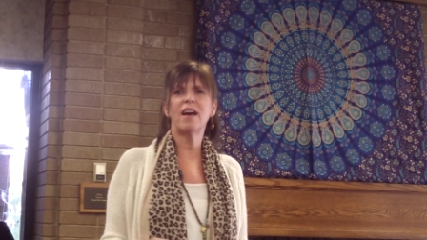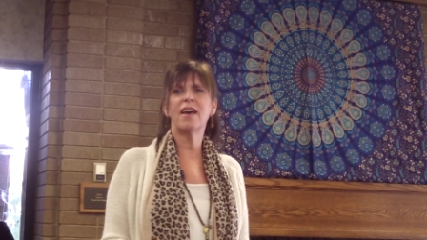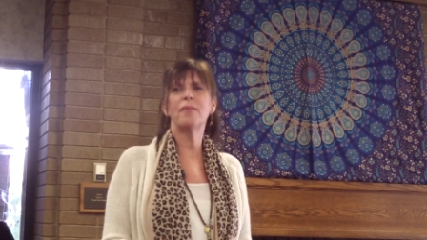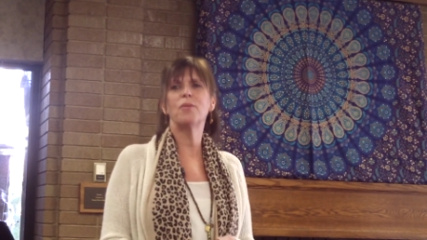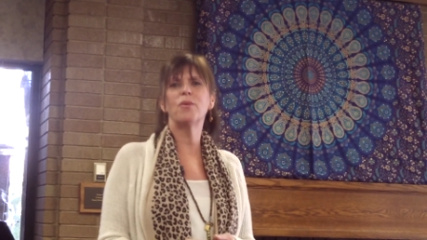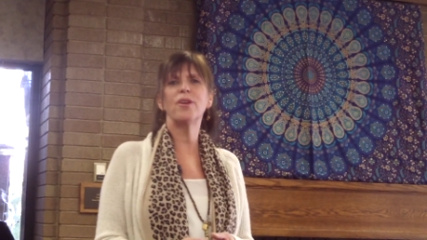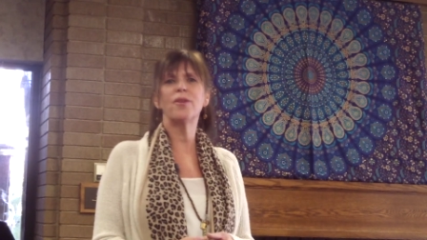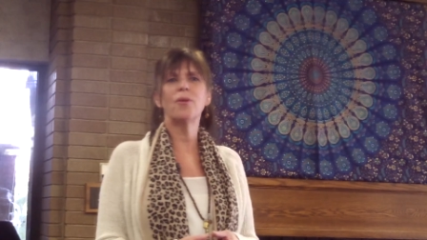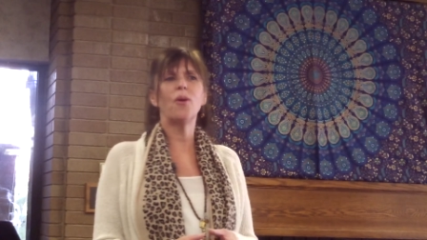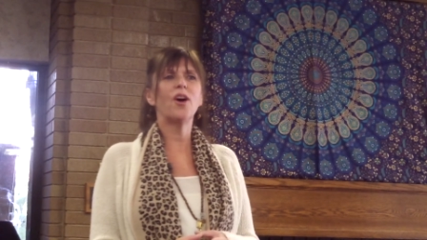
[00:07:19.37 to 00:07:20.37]
time and we
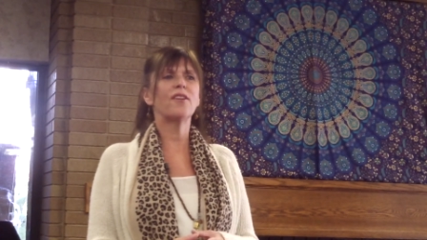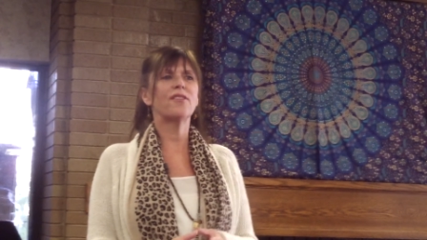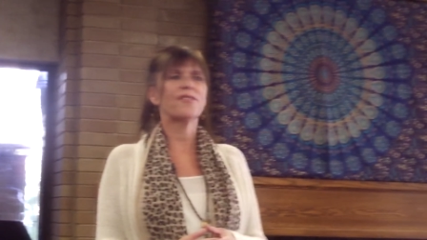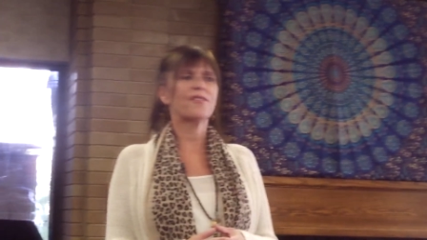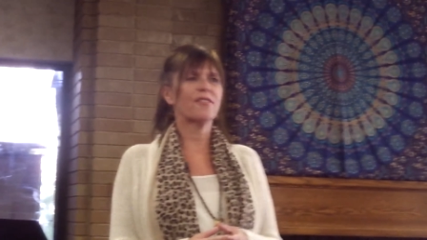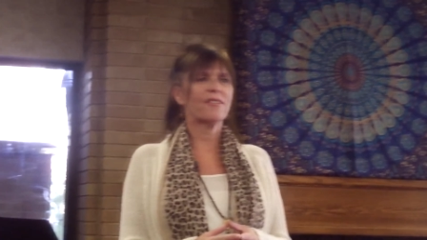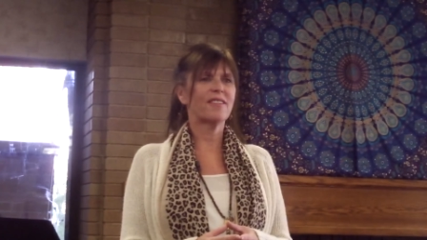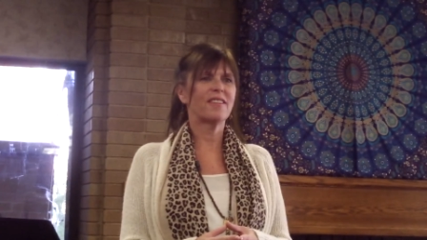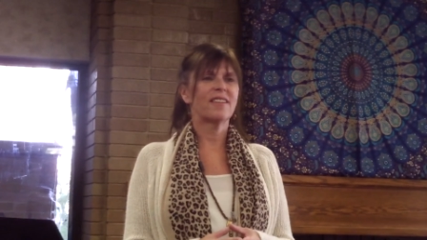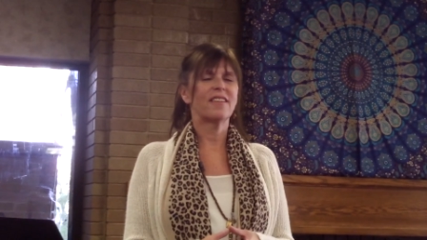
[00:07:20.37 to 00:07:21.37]
are the ones.
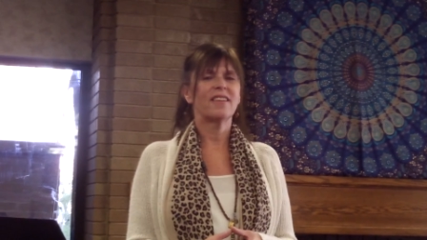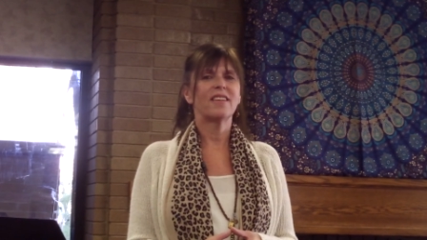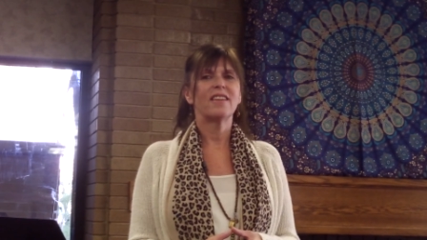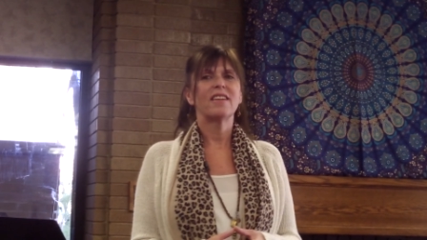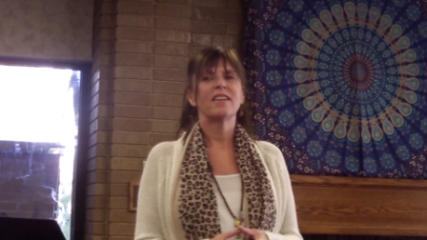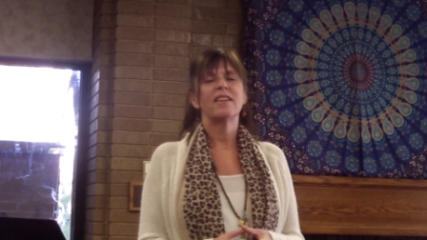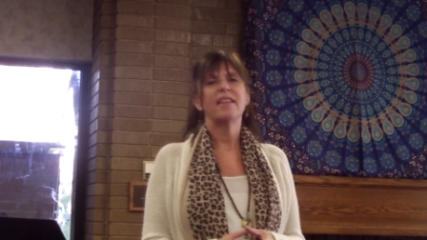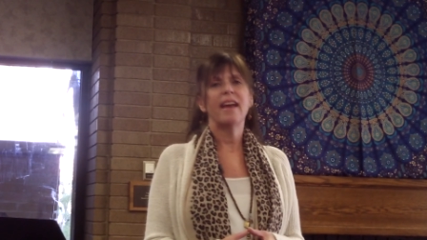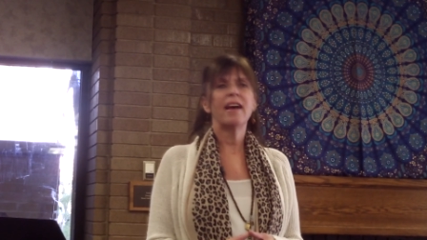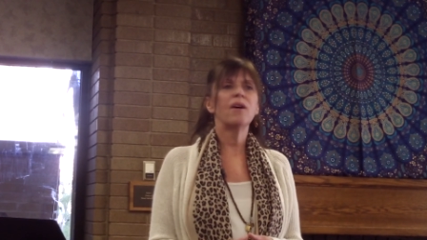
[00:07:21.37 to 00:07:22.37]

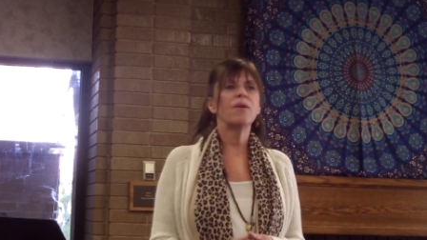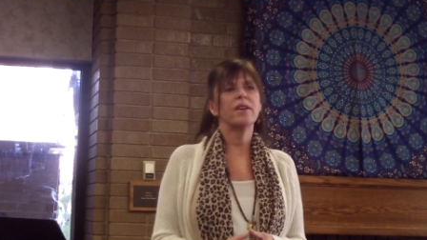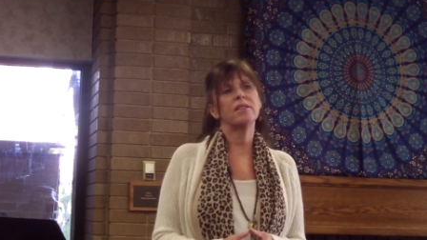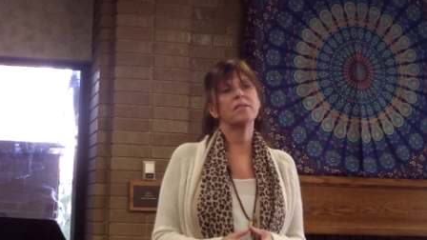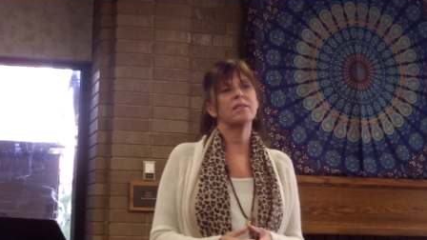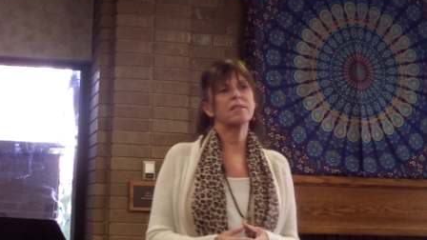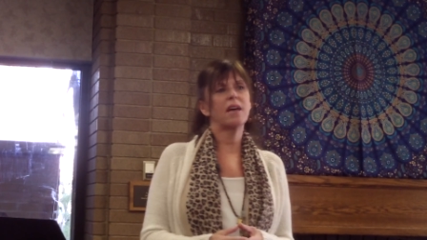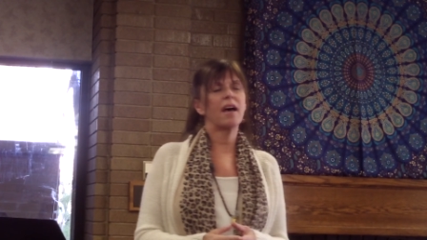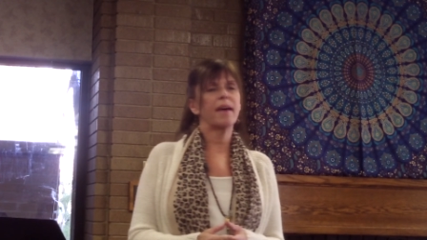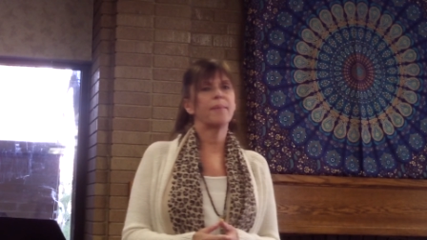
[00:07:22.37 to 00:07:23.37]
Now is the
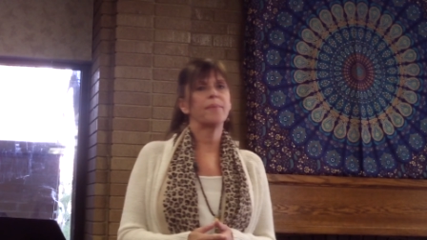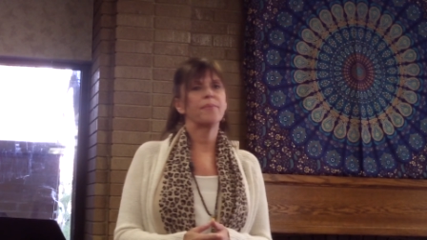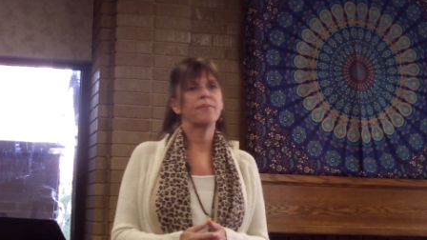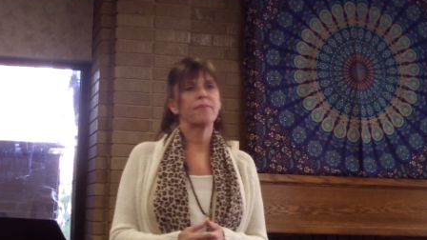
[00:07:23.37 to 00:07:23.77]
time.